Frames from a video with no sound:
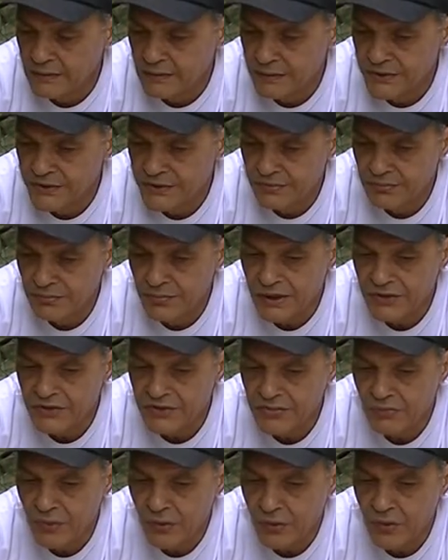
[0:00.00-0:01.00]
which
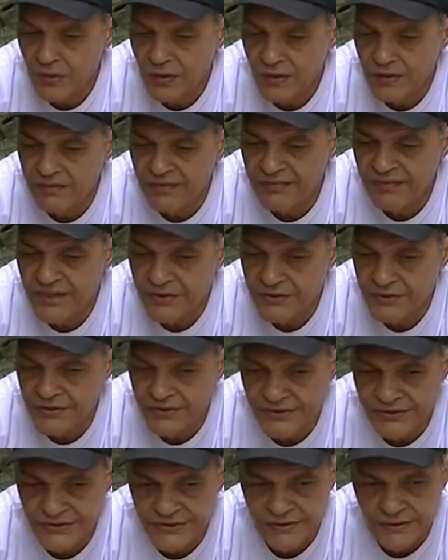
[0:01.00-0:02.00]
much more
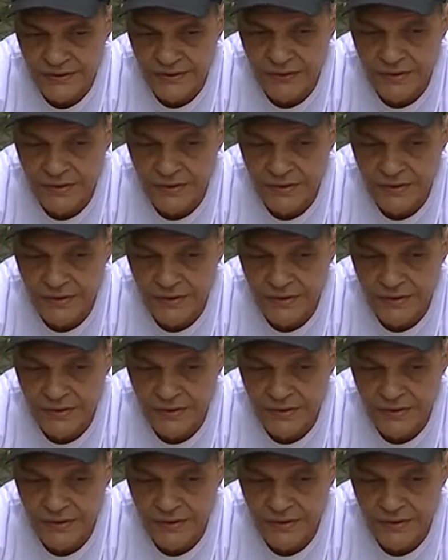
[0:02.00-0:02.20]
features,